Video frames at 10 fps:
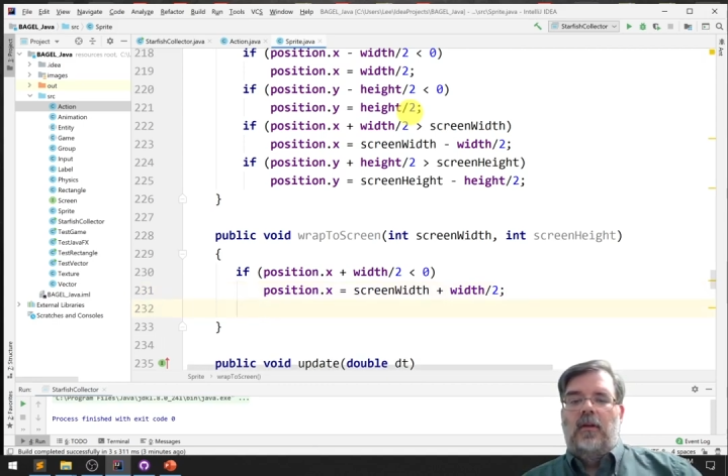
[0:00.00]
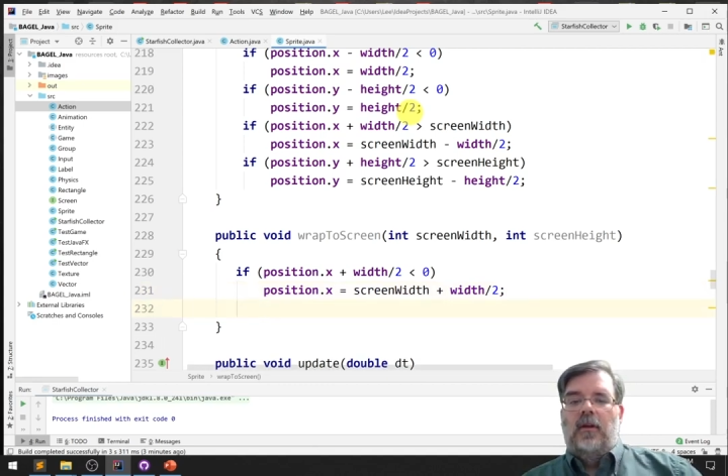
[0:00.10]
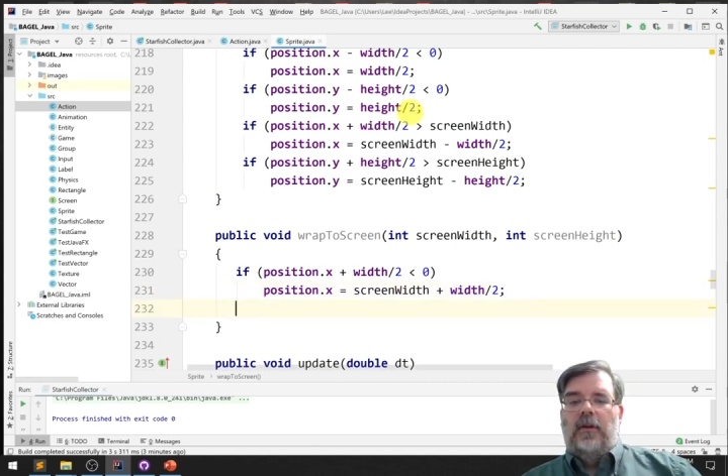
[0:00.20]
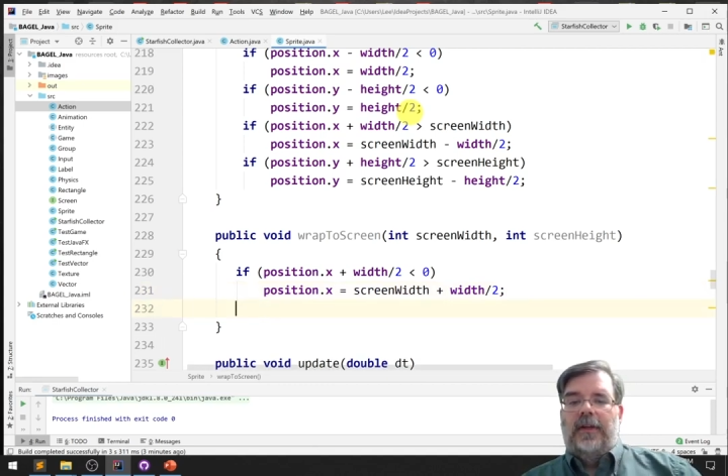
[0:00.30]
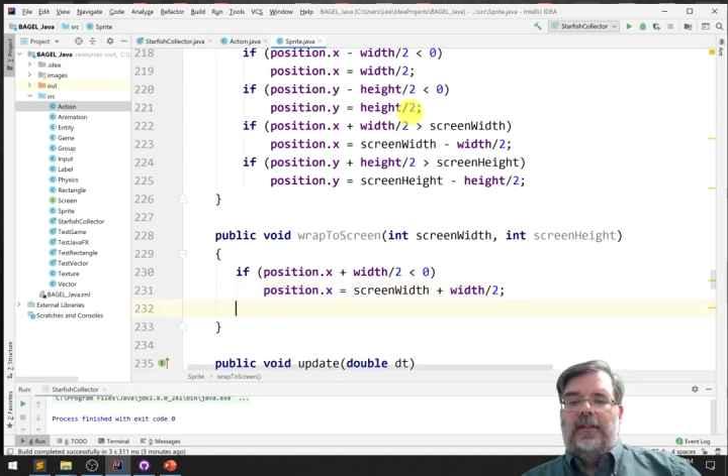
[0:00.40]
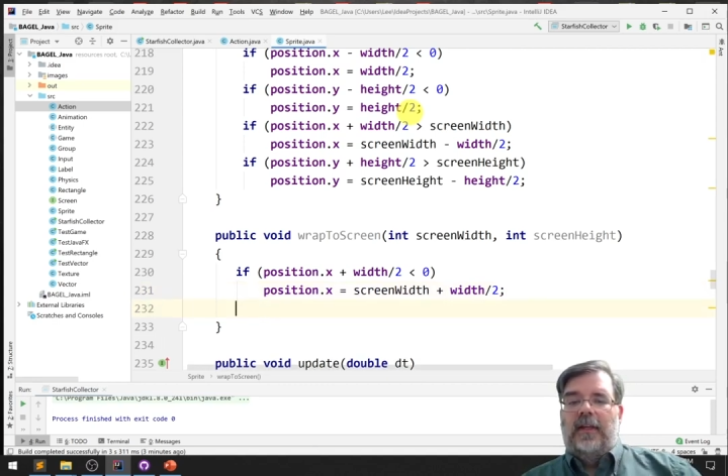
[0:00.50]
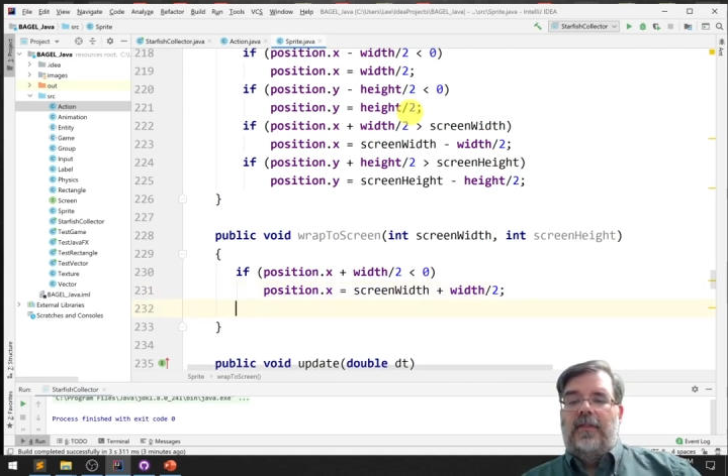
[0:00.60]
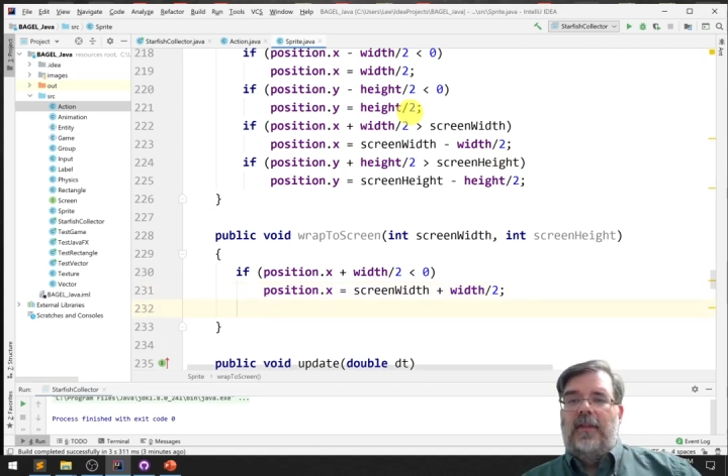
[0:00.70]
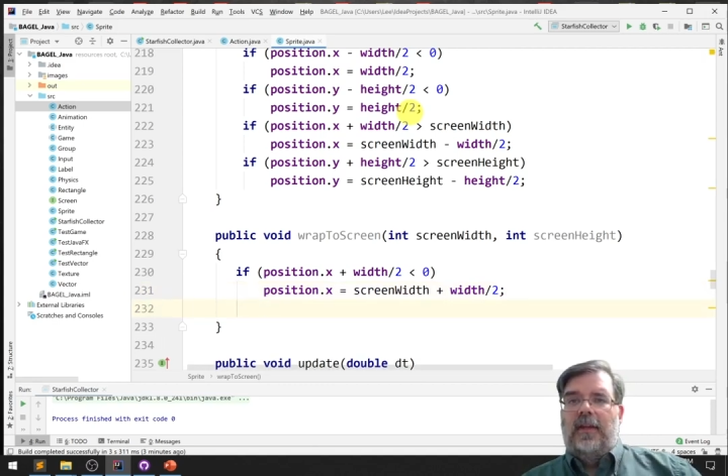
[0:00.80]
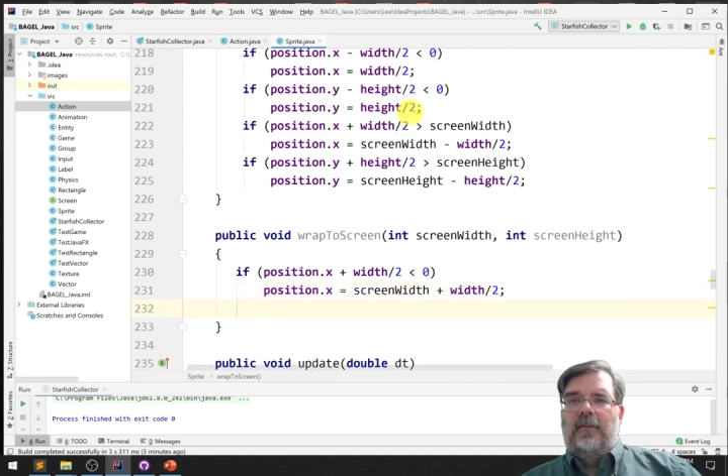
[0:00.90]
All right,
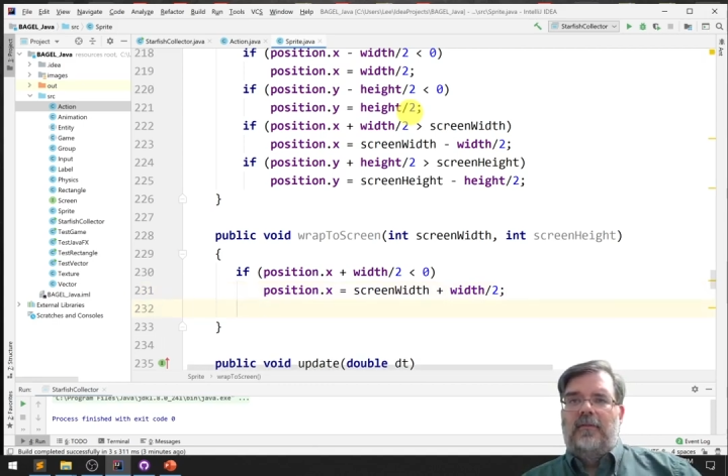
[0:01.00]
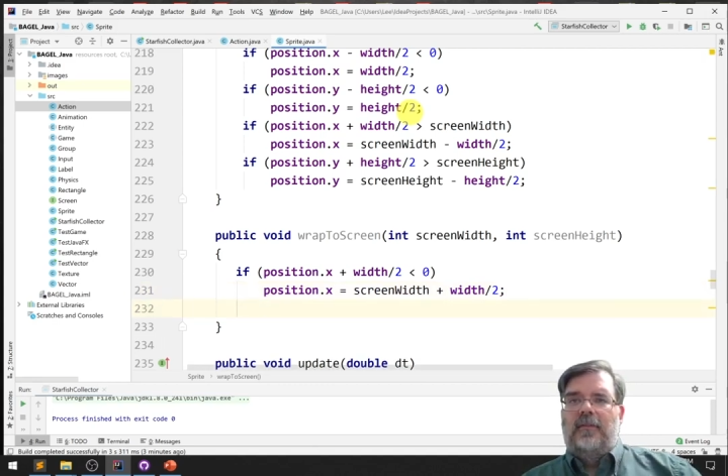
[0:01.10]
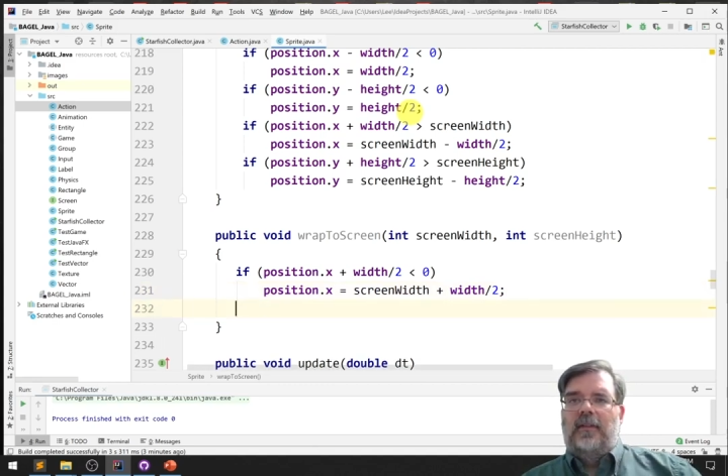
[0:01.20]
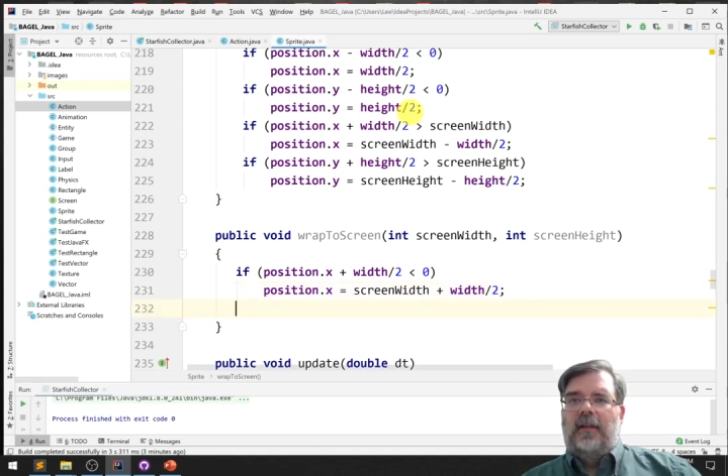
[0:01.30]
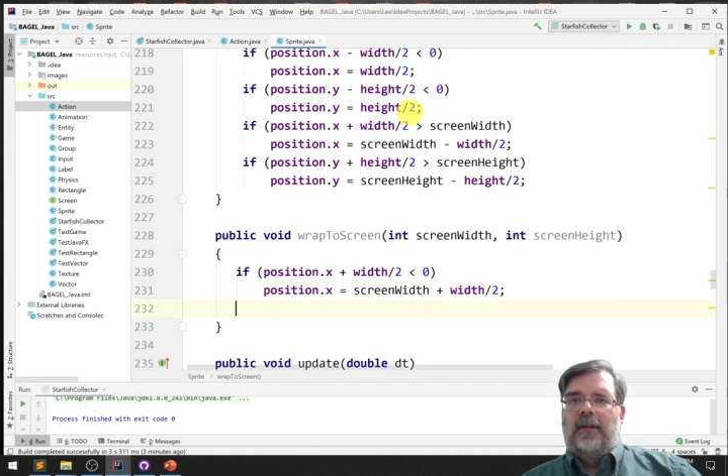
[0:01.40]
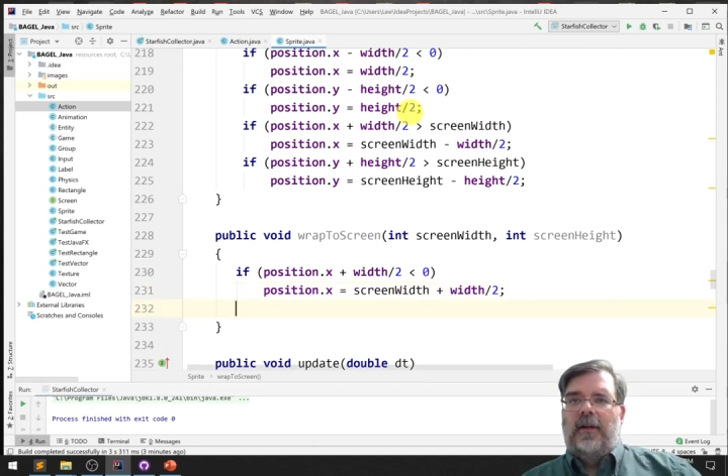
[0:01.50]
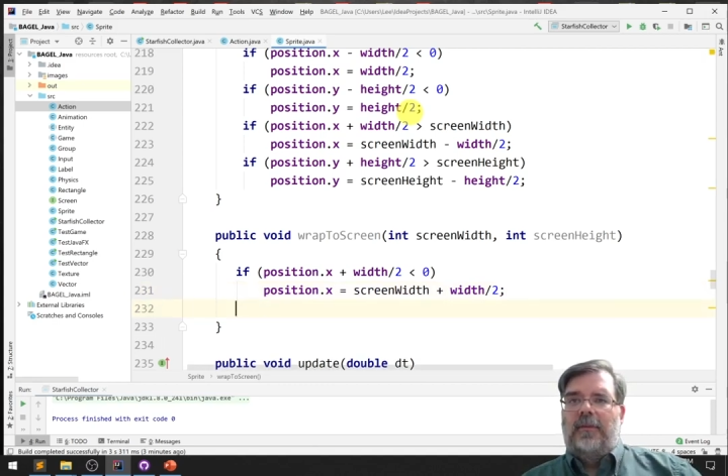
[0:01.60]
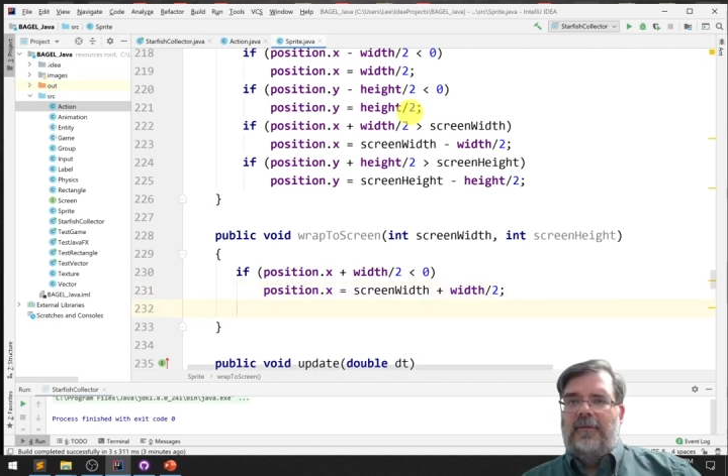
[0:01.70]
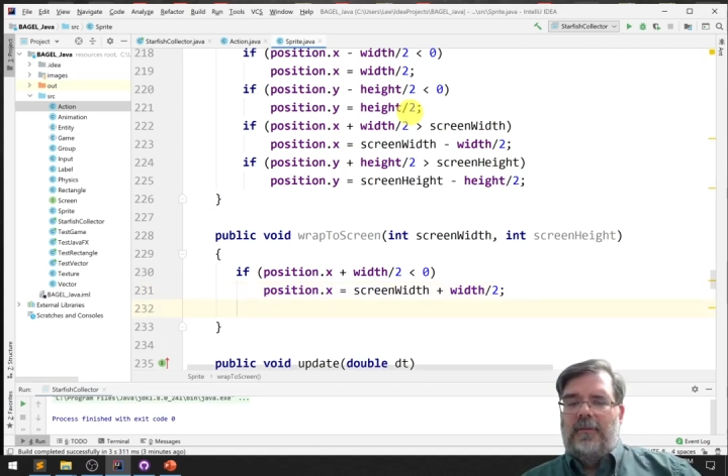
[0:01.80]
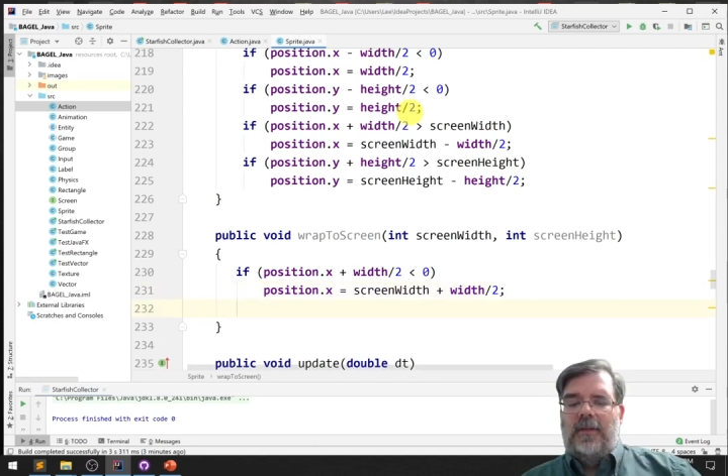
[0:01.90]
and then coming from